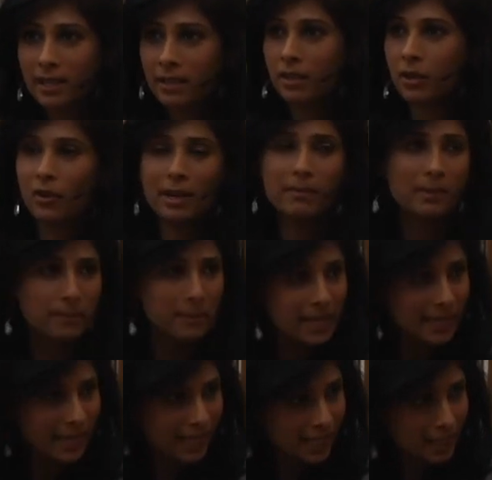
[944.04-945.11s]
There's the
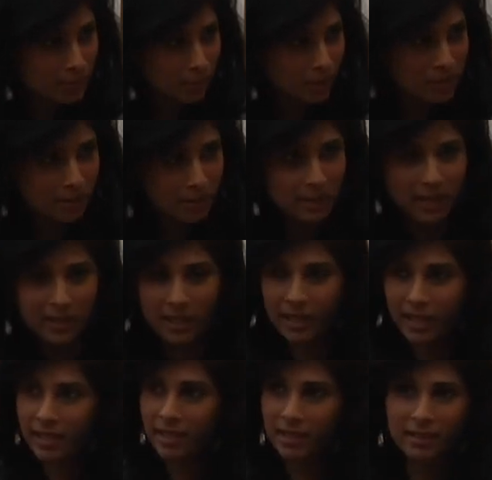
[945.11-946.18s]
renminbi that gets brought up, but I
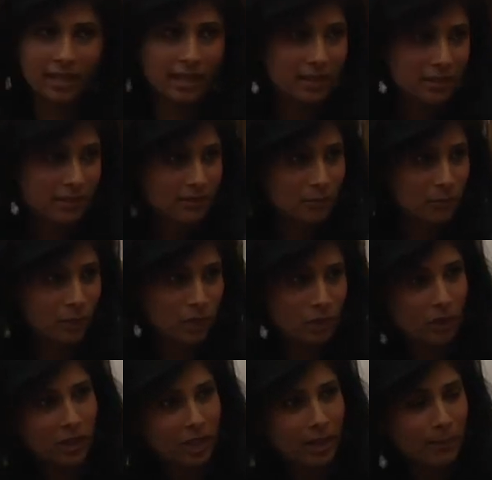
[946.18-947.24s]
think that's we're
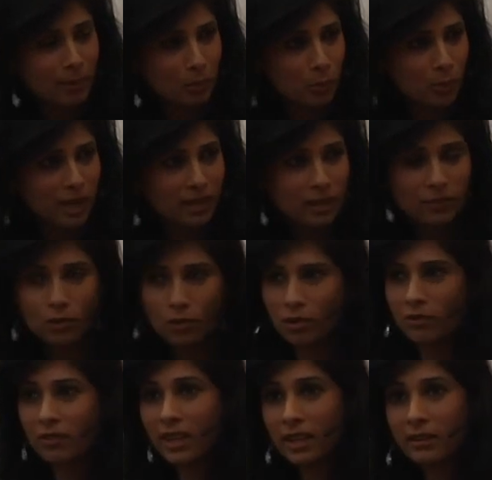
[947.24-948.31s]
talking about way in the
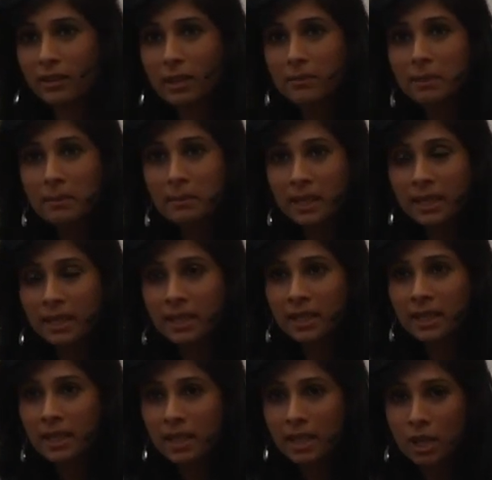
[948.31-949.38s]
future for that renminbi.
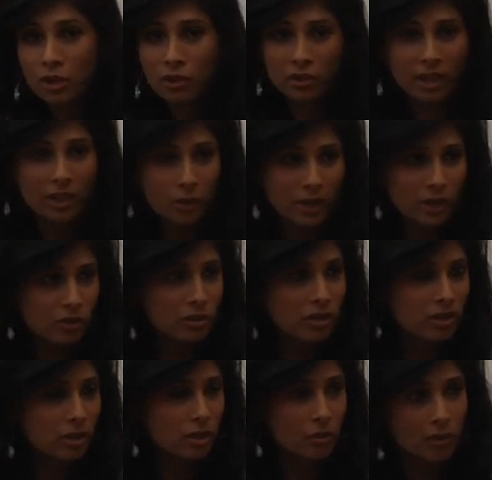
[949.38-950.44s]
So then the
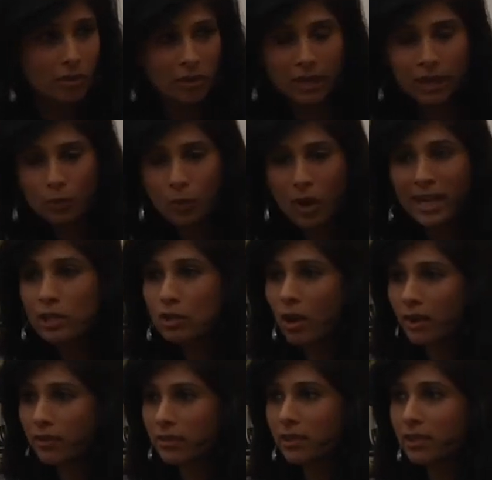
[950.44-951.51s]
question is the euro, right? Why
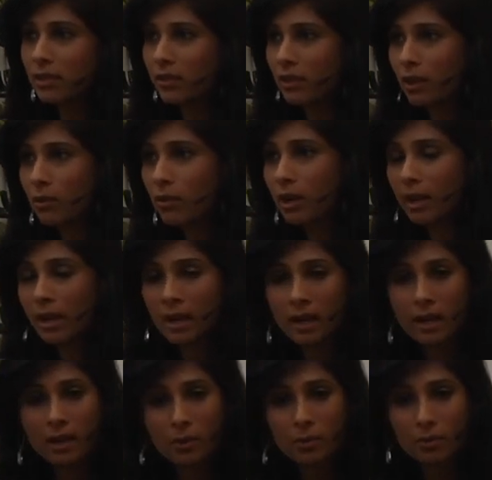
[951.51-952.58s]
not the euro?
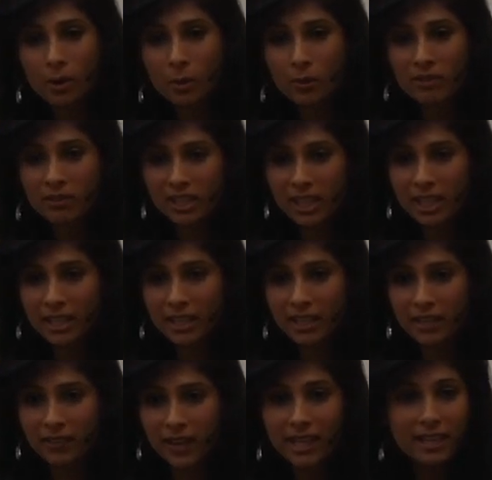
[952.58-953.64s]
What we've
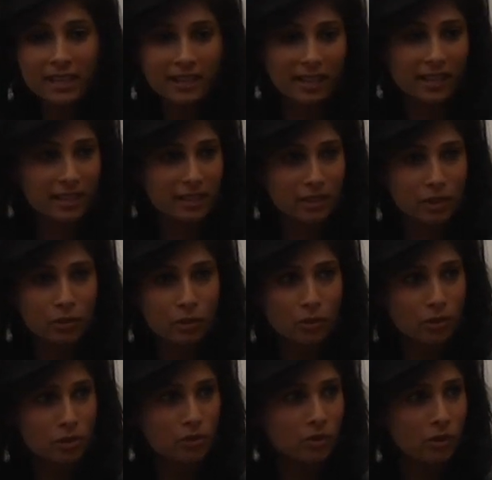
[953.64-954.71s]
seen, if anything, is that the
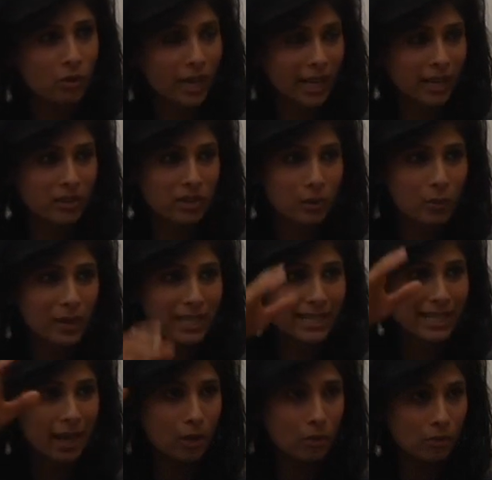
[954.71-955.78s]
euro's role actually
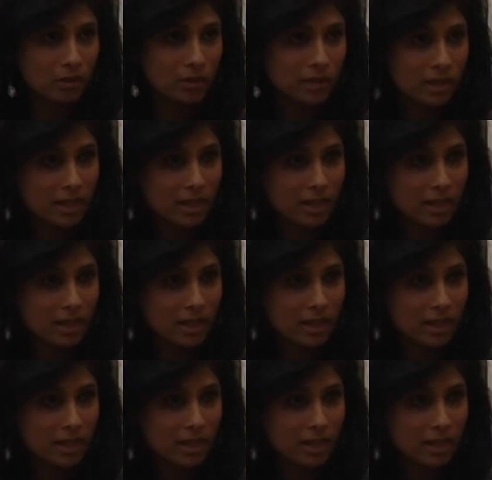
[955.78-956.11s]
went down